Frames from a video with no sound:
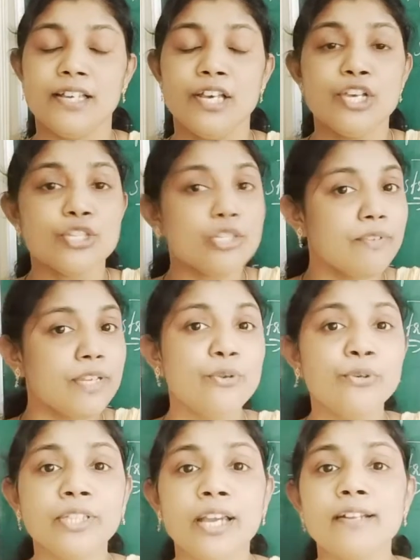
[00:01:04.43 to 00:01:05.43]
So we
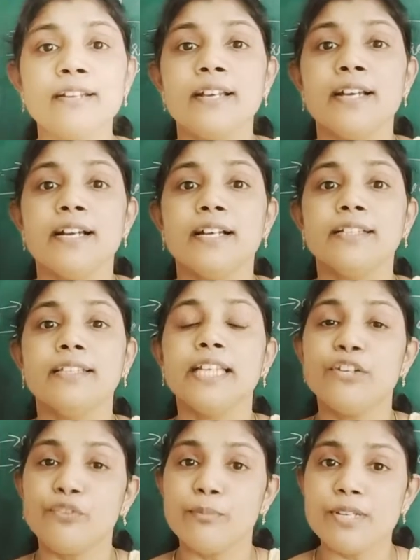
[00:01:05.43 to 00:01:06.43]
know that the
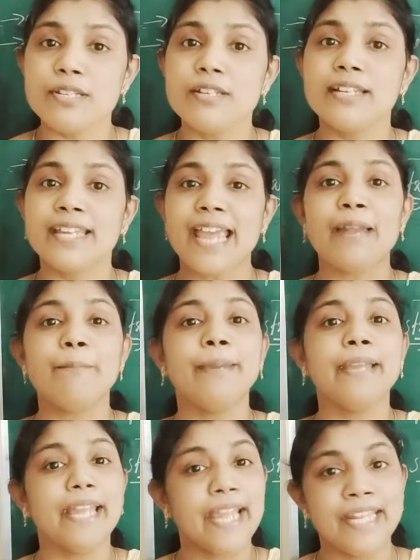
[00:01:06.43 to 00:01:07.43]
information can
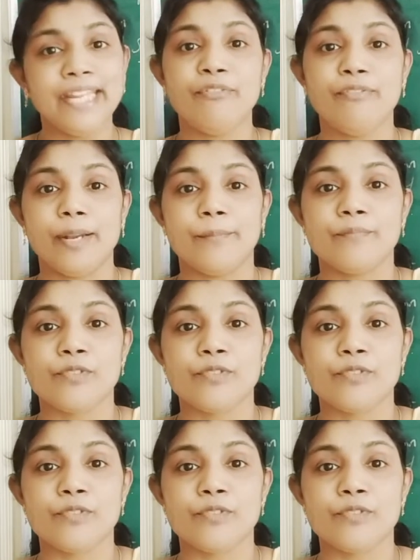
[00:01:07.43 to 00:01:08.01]
be anywhere.